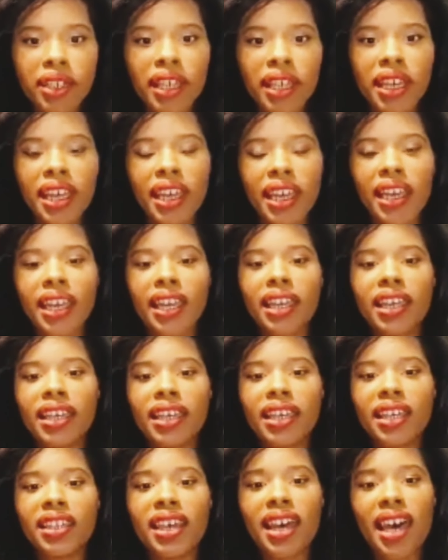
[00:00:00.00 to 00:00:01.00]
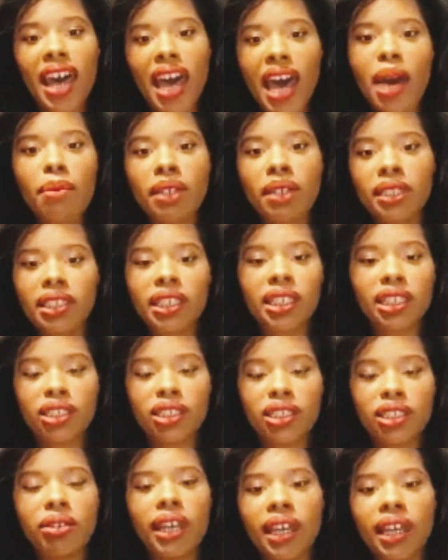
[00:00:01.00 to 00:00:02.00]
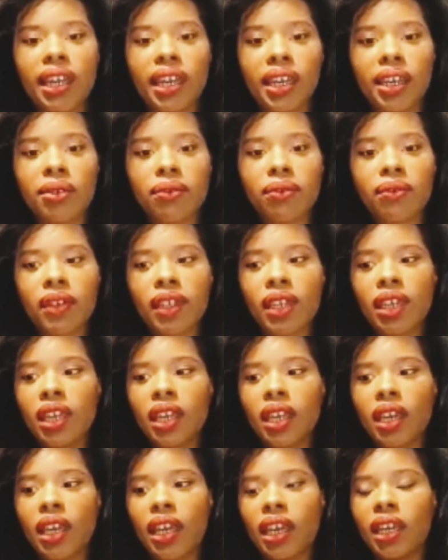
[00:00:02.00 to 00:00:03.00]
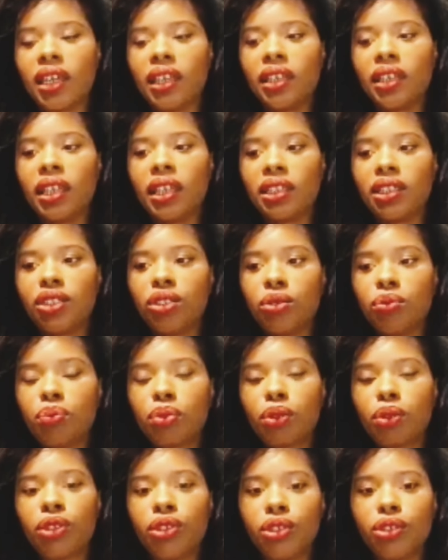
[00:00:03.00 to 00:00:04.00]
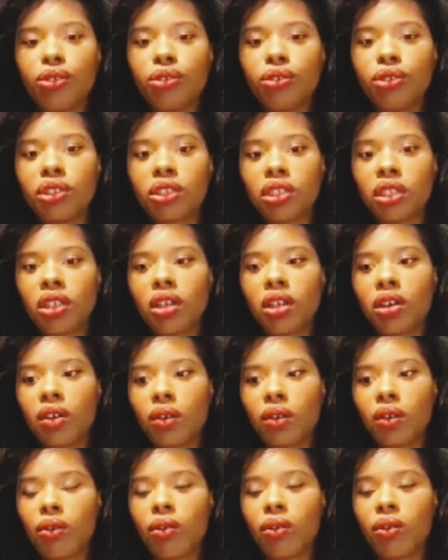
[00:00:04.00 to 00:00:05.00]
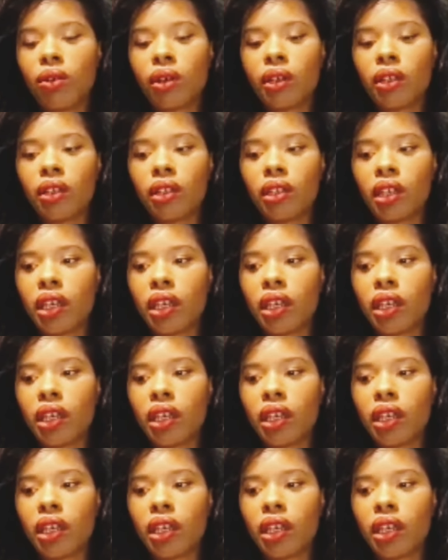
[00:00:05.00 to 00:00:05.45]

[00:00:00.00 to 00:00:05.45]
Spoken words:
and the habits that you have and that you produce on.